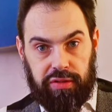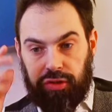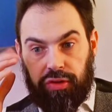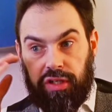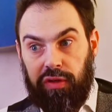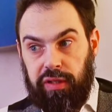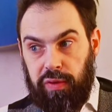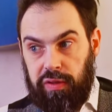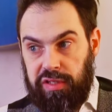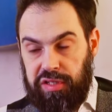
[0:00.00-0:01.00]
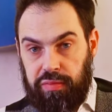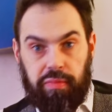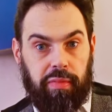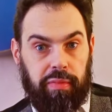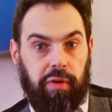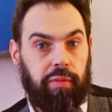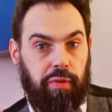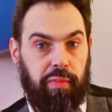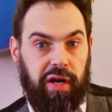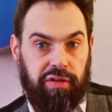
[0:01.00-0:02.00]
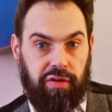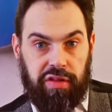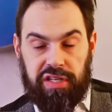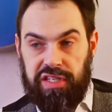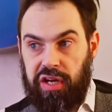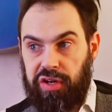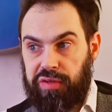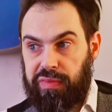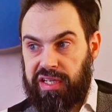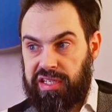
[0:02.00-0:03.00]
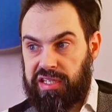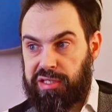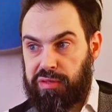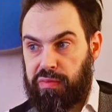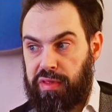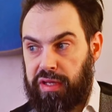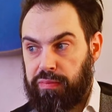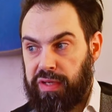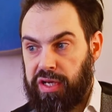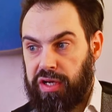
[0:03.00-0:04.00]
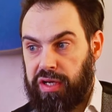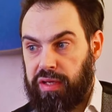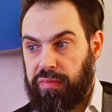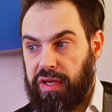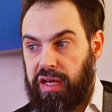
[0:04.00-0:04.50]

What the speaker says: So neoliberalism, reminder, this economic system that became